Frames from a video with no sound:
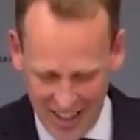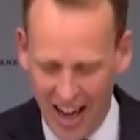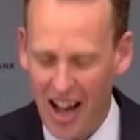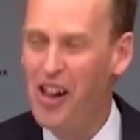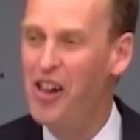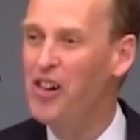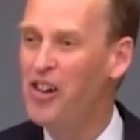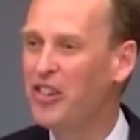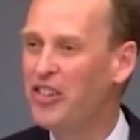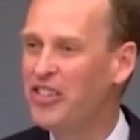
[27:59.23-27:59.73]

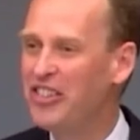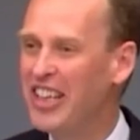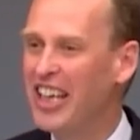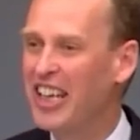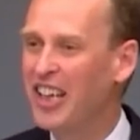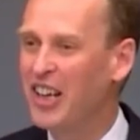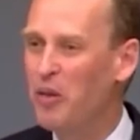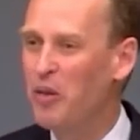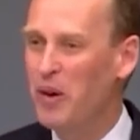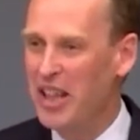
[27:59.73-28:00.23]
I'll
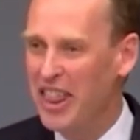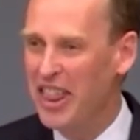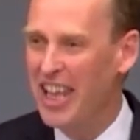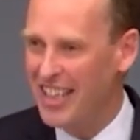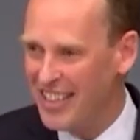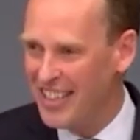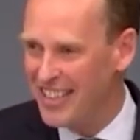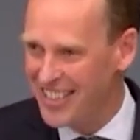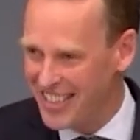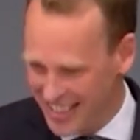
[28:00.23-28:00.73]
dig with
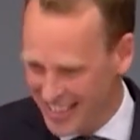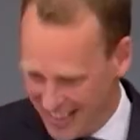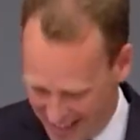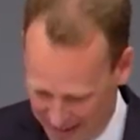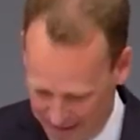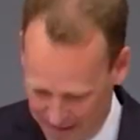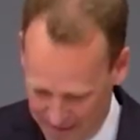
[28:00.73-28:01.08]
it.